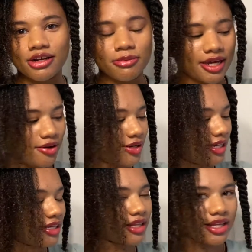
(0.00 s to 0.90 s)
me out.
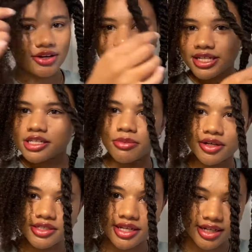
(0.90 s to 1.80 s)
It literally
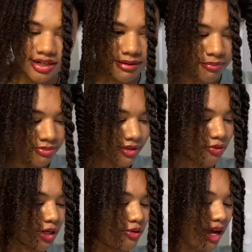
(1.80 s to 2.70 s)
smells like
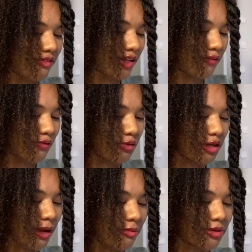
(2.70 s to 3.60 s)
when you have like Fruity
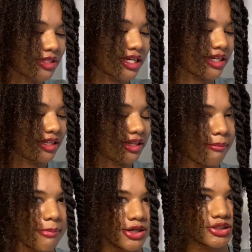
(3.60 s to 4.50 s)
Pebbles and then the
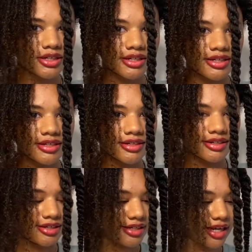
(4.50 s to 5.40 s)
milk
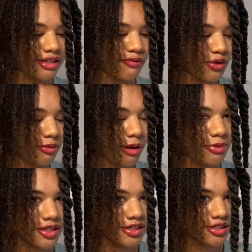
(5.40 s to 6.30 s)
gets Fruity
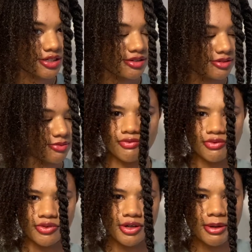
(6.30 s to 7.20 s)
Pebble-ish.
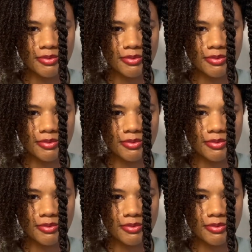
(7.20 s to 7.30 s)
Fruity